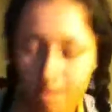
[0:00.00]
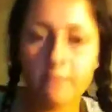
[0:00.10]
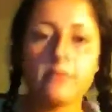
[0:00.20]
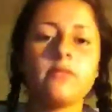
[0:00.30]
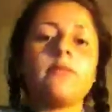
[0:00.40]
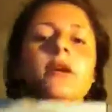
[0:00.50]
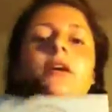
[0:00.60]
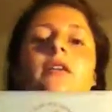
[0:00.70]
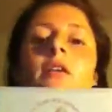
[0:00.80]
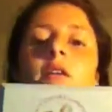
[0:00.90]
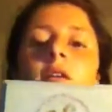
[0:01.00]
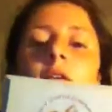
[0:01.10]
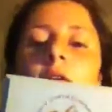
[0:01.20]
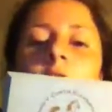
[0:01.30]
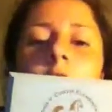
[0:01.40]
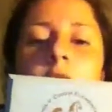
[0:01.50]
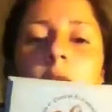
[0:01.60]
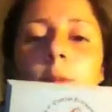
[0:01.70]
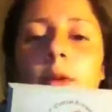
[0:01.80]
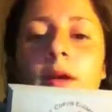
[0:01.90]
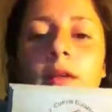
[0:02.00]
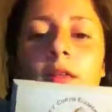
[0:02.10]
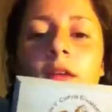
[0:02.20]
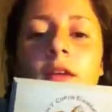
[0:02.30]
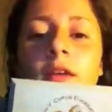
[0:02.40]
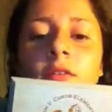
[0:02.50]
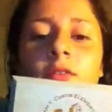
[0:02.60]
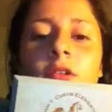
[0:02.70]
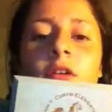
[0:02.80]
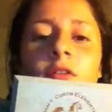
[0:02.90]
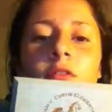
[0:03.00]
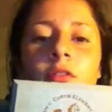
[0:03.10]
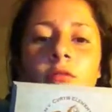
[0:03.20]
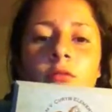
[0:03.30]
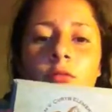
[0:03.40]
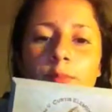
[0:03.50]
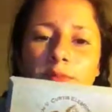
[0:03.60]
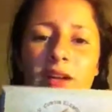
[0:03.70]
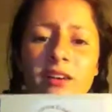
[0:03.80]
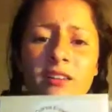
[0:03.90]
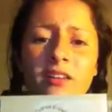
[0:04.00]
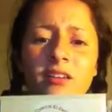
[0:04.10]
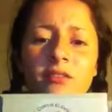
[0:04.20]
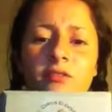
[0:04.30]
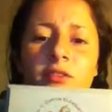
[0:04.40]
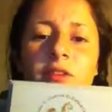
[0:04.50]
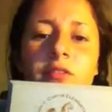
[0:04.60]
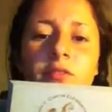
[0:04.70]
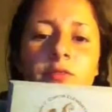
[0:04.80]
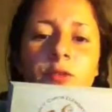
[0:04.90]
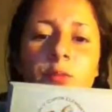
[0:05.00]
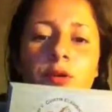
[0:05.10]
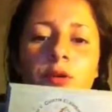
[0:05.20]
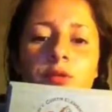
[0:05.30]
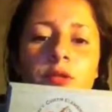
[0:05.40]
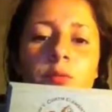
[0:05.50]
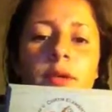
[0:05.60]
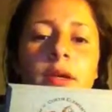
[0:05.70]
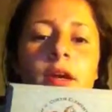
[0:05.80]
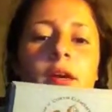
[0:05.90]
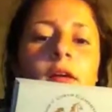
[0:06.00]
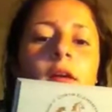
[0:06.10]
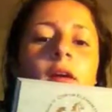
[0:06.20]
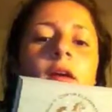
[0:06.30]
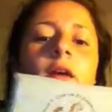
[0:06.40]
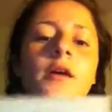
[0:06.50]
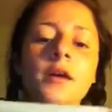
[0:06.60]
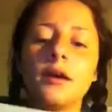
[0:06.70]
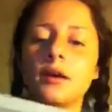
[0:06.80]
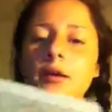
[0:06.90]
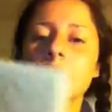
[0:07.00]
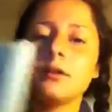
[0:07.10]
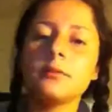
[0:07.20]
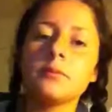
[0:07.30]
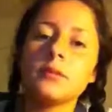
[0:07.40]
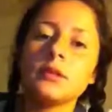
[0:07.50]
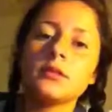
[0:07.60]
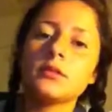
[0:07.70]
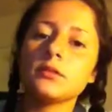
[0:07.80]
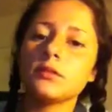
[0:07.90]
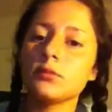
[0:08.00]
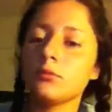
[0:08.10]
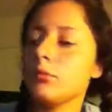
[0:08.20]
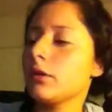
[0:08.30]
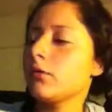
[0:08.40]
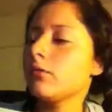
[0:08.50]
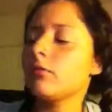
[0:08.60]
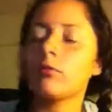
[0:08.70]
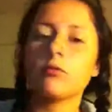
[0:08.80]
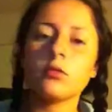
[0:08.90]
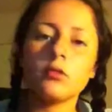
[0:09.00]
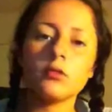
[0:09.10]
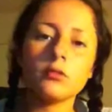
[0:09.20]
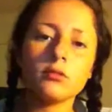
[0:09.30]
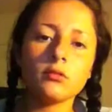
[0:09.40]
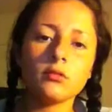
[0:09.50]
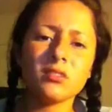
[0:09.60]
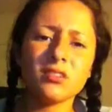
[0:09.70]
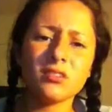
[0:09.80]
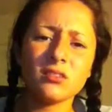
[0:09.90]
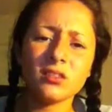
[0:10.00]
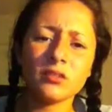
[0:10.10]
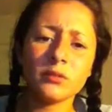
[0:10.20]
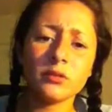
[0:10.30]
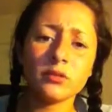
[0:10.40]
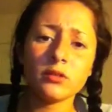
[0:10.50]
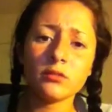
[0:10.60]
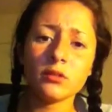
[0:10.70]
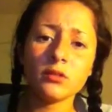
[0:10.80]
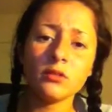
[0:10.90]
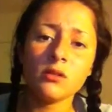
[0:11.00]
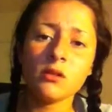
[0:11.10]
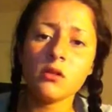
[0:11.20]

This is my GPA thingy for well black thingy for 4.0 GPA. Um, that's to one of the elementaries I went to.